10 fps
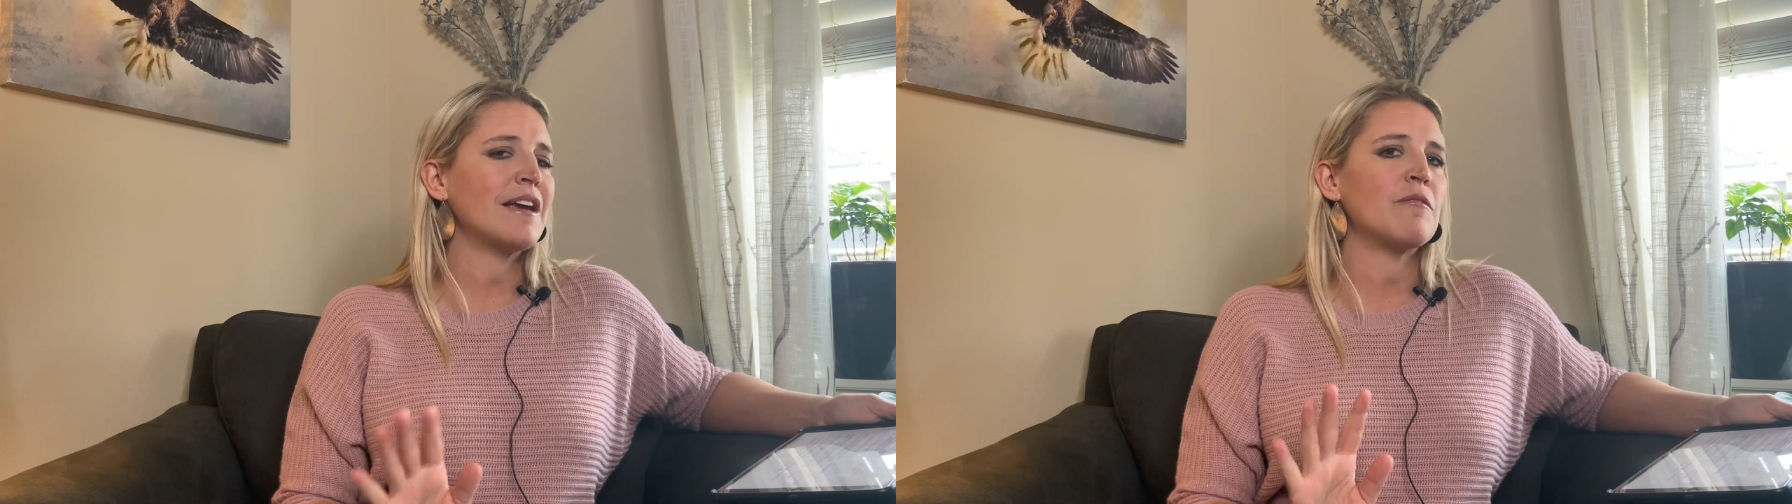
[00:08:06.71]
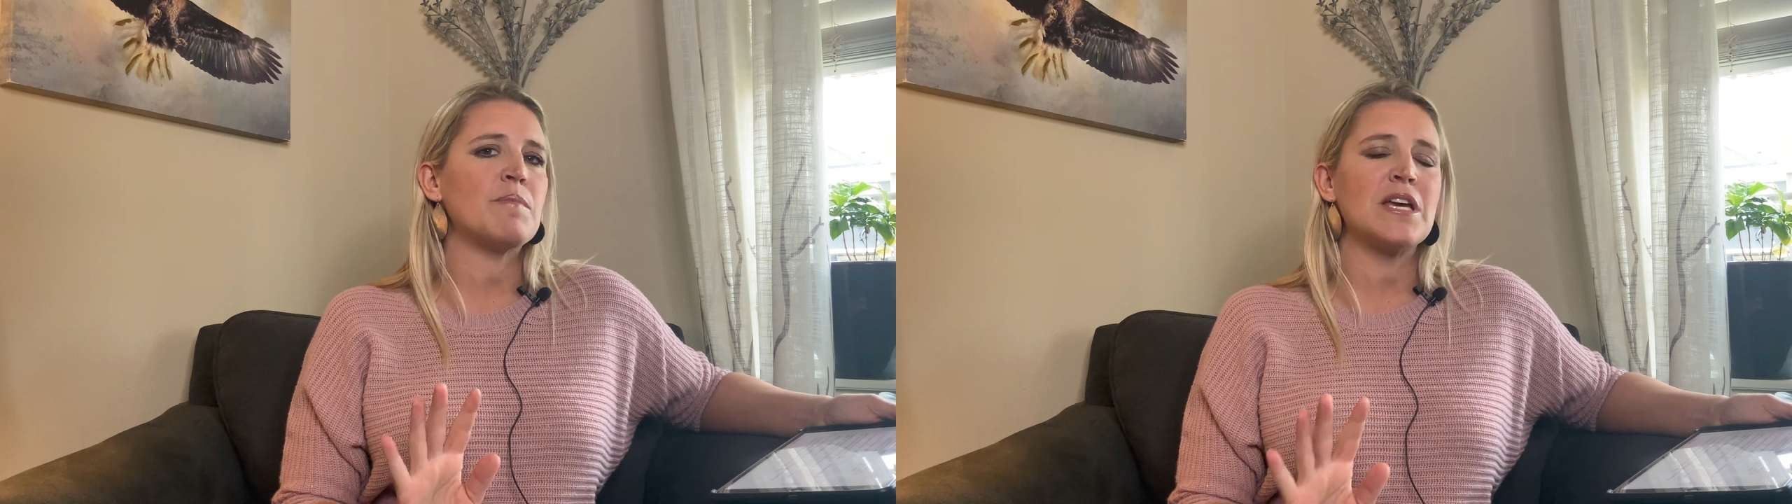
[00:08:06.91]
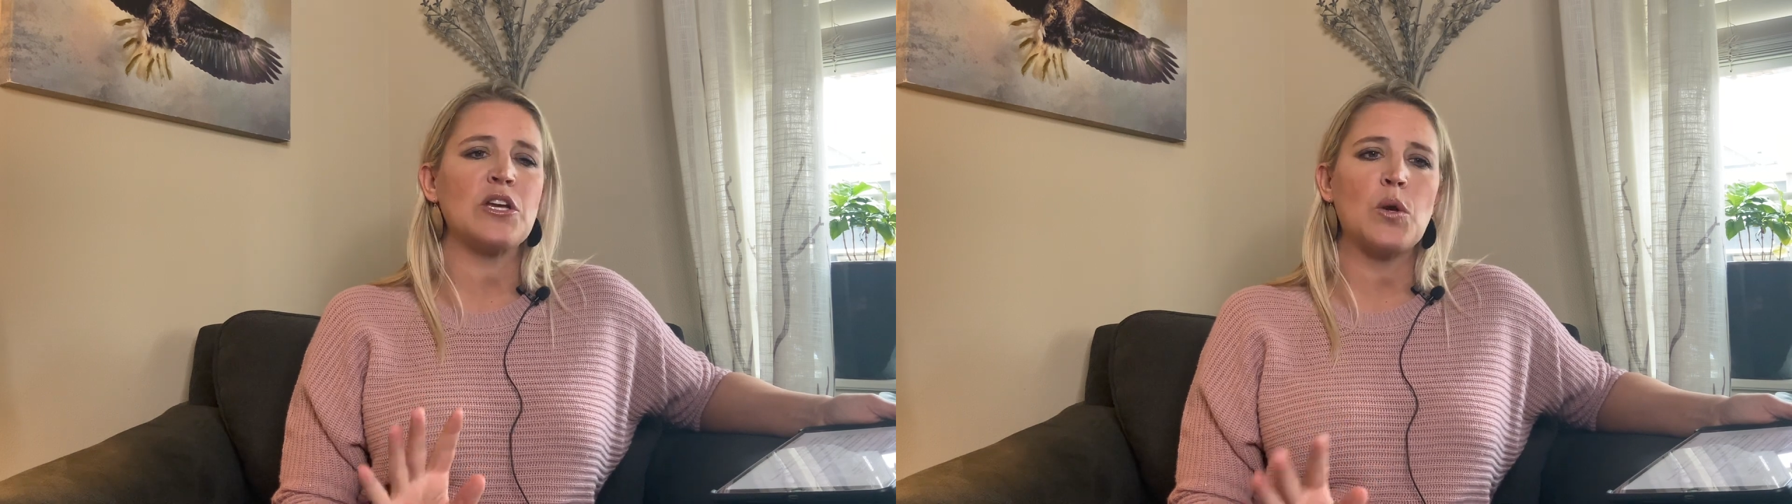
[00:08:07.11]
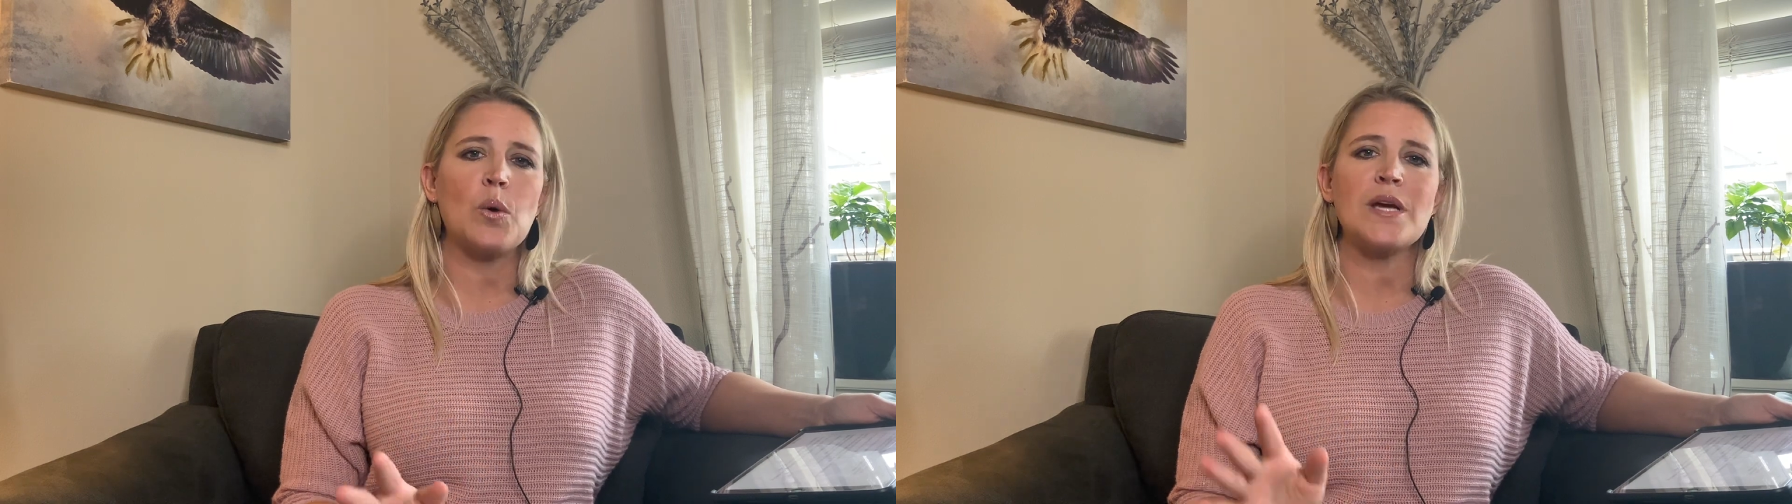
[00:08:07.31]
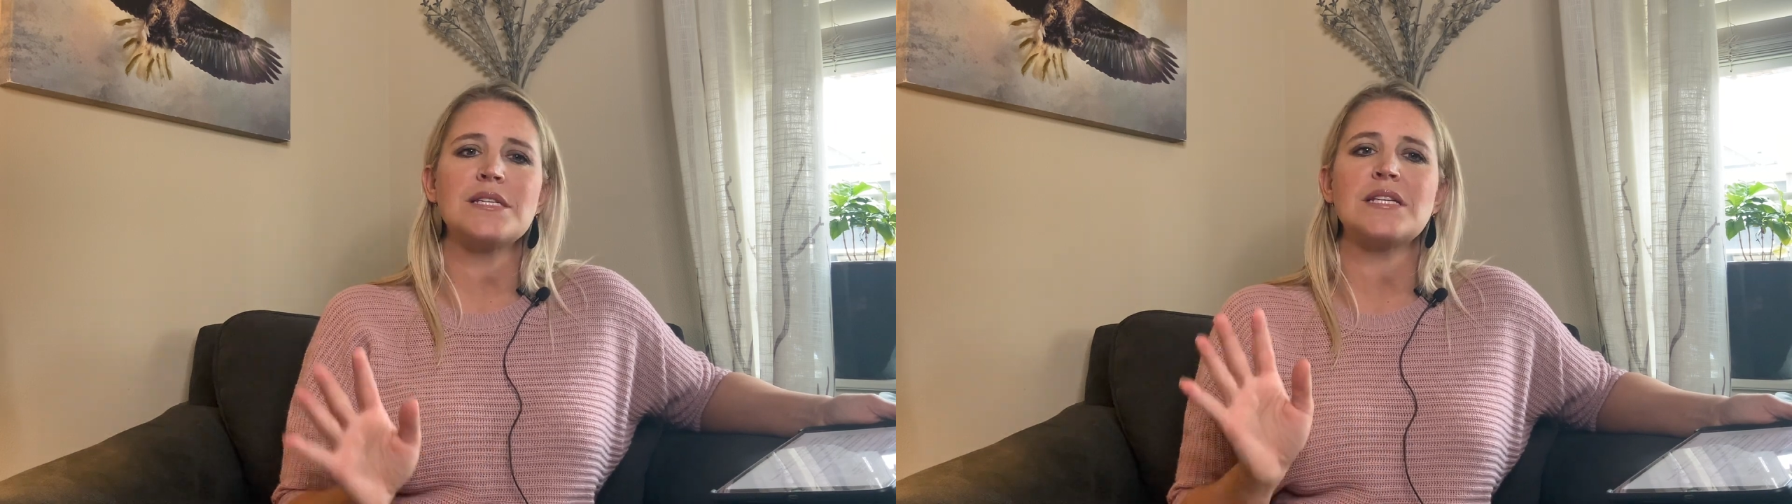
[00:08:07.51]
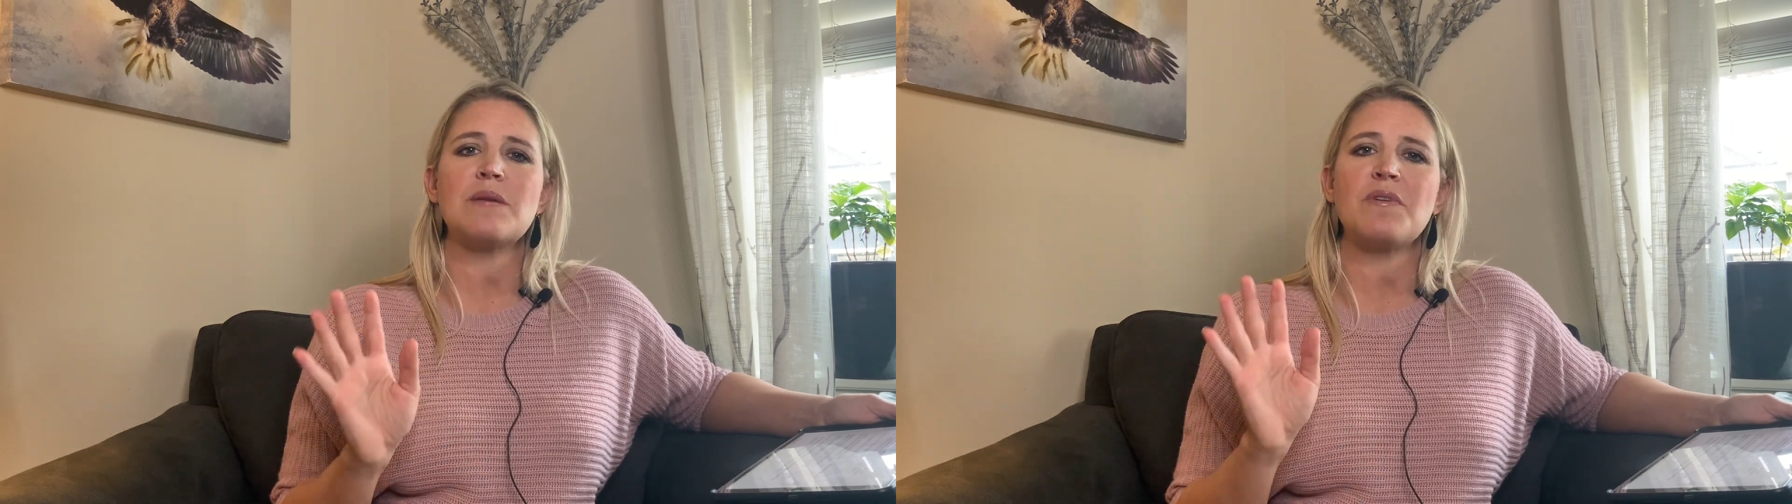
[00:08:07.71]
of being noisy,